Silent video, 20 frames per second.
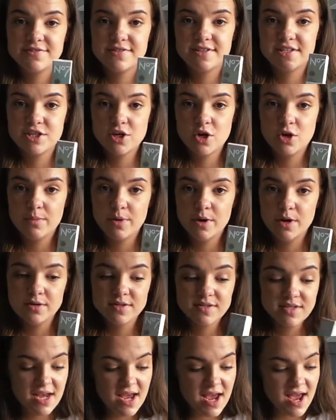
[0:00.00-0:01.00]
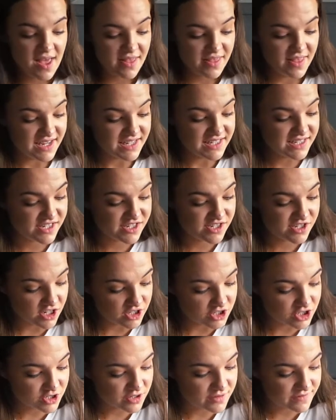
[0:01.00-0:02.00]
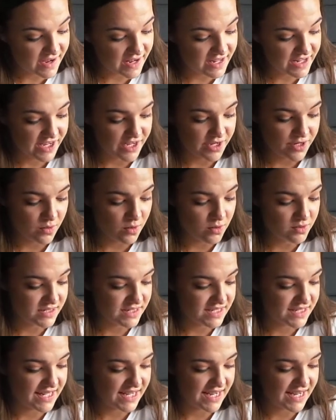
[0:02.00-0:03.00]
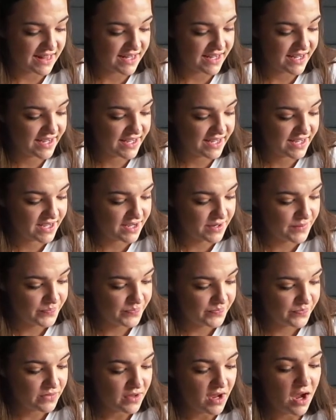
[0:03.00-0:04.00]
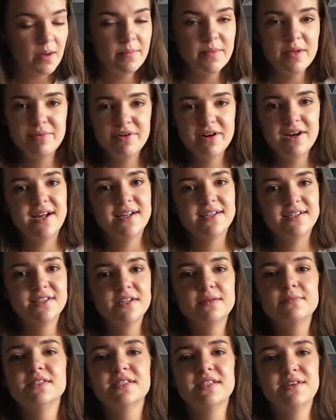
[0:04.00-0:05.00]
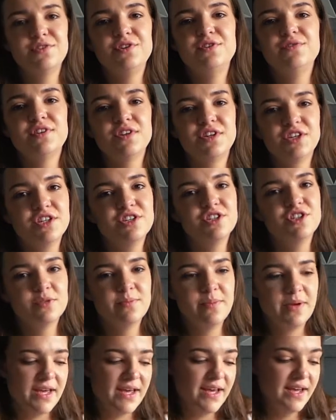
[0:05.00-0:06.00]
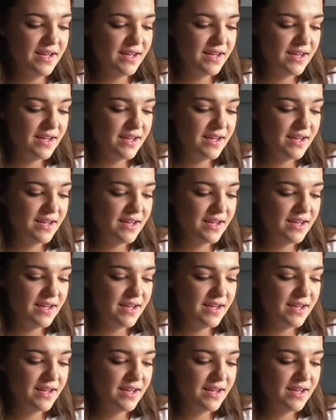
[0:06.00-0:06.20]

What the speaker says: for this whole box. That is such good value, honestly, like, I'm impressed. No.7, you've done a good job here.